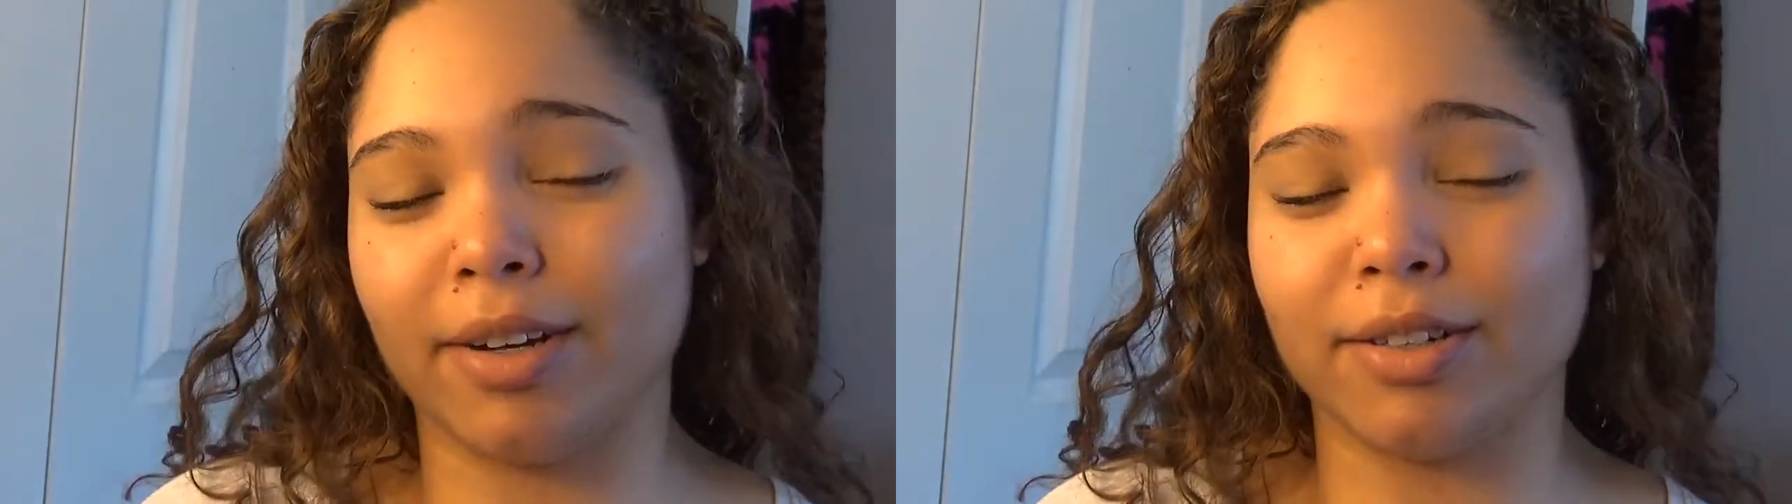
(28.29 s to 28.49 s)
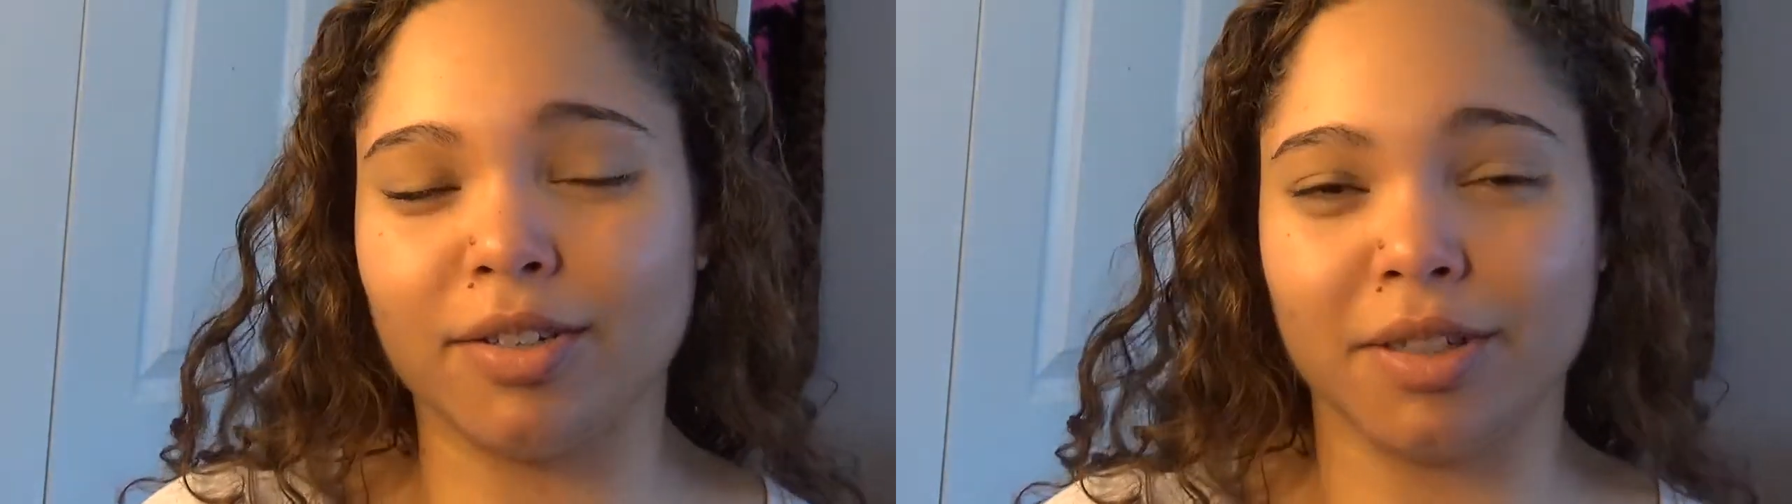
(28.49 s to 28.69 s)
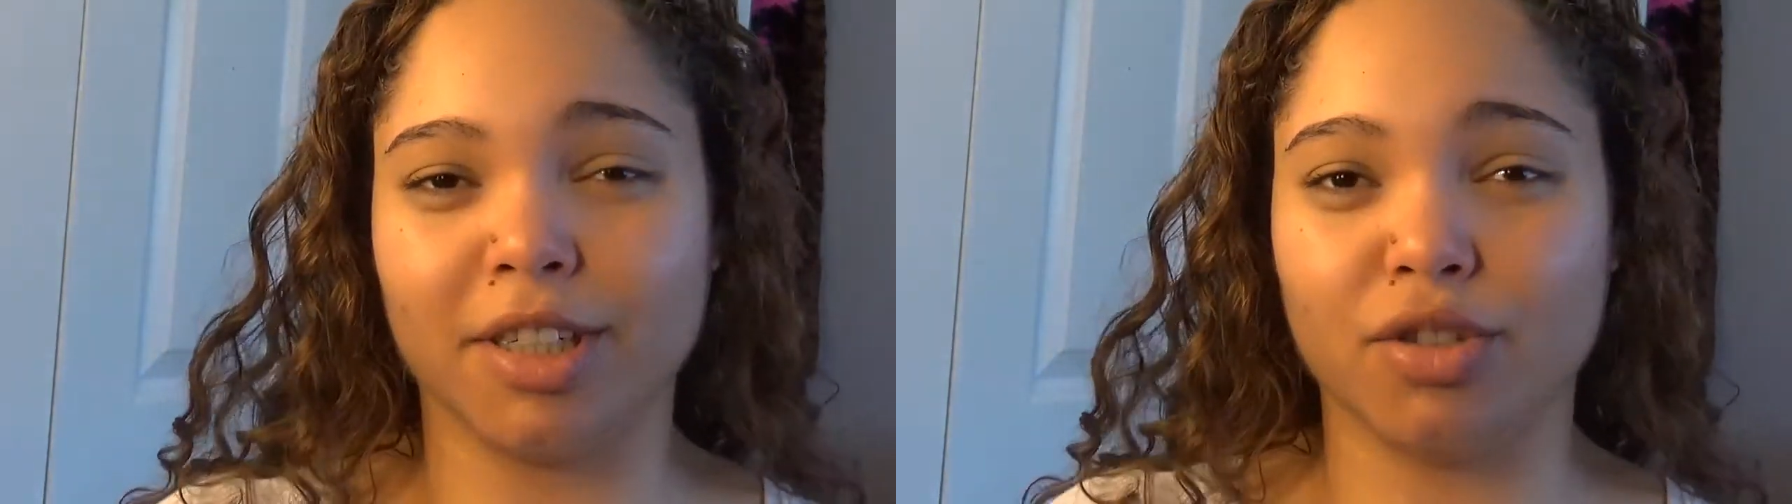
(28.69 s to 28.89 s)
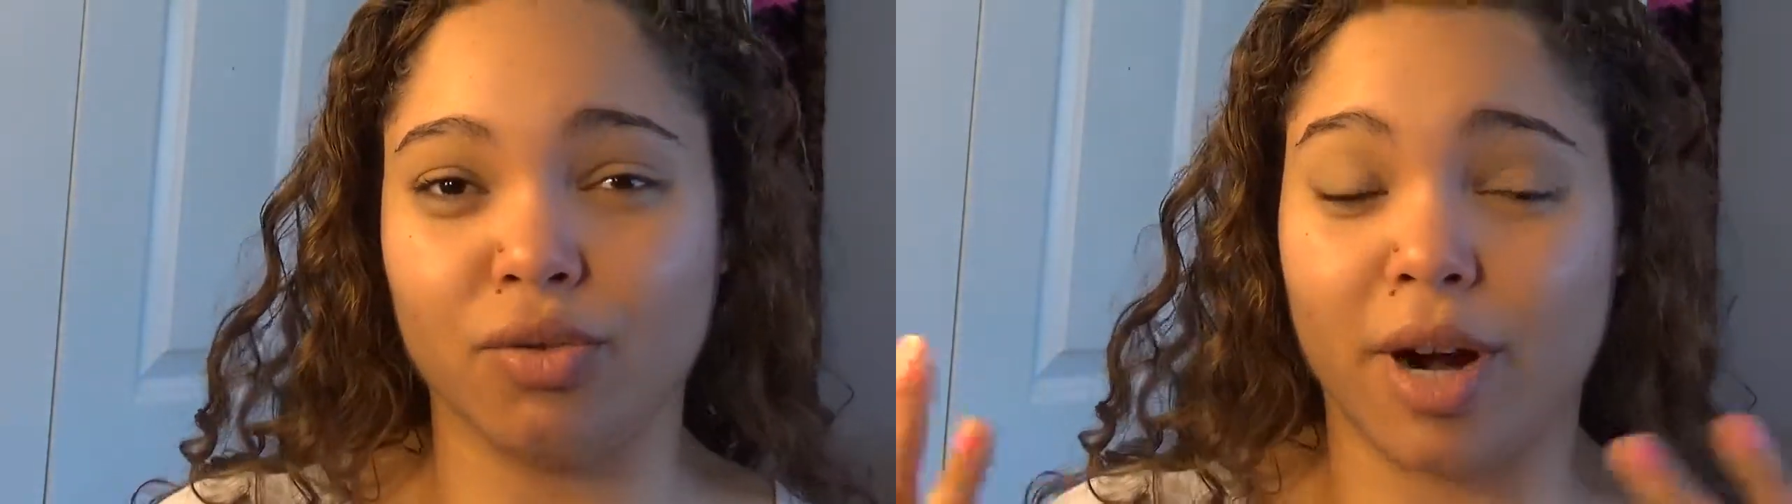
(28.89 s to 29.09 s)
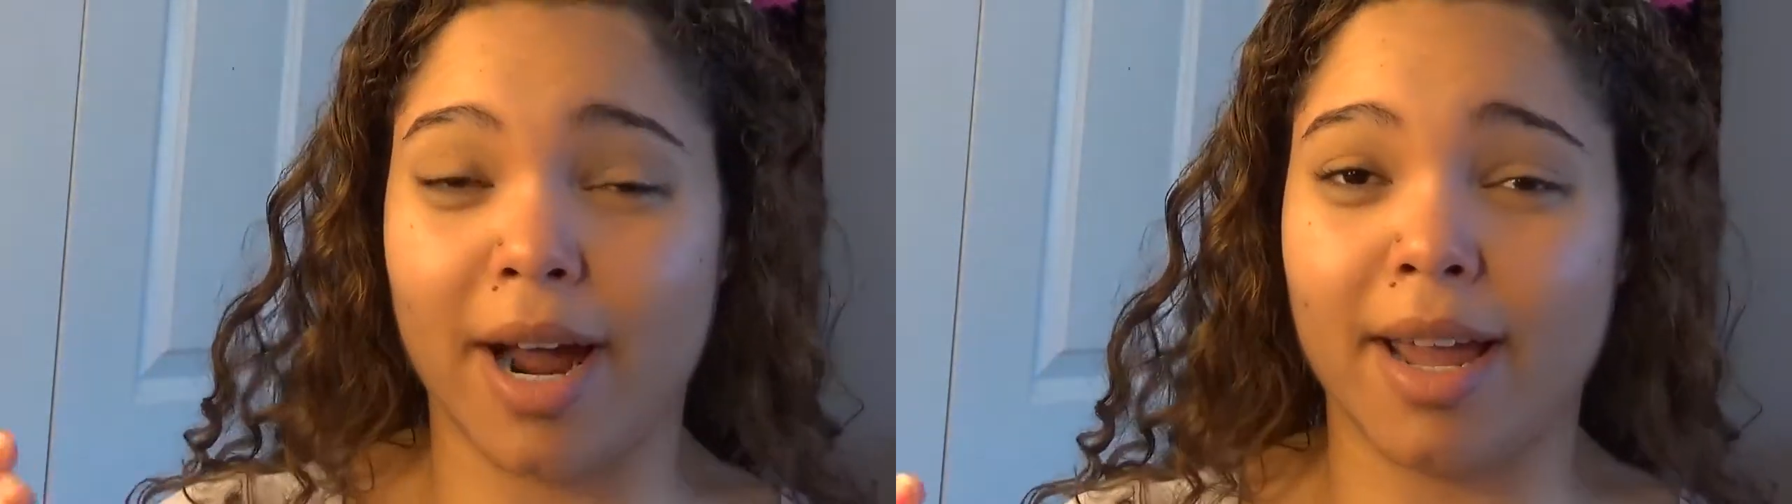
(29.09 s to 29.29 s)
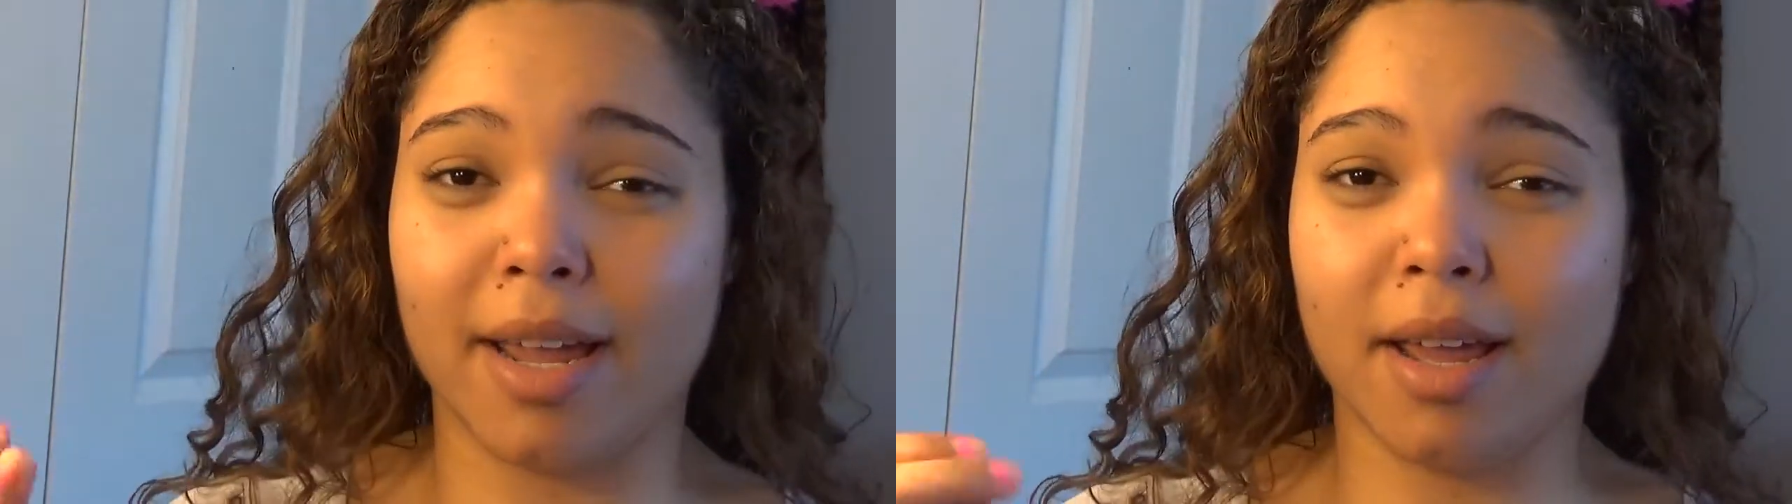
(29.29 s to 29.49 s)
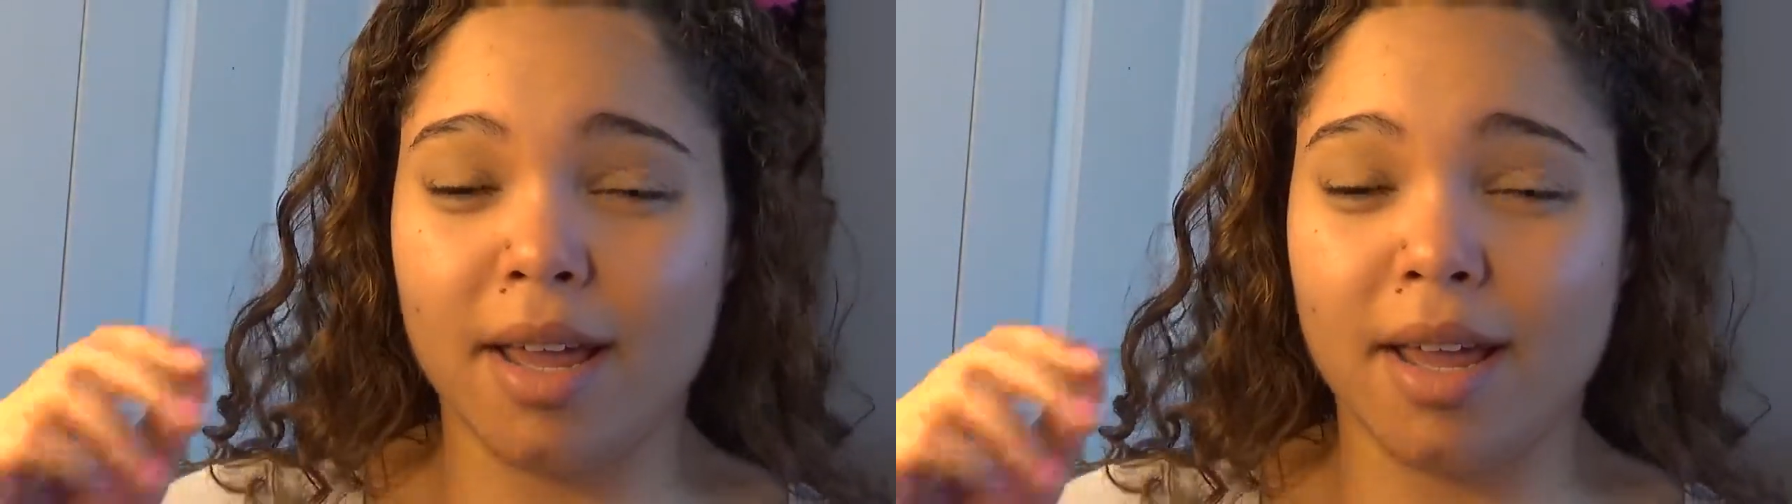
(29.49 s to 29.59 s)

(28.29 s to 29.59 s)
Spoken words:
It's really dry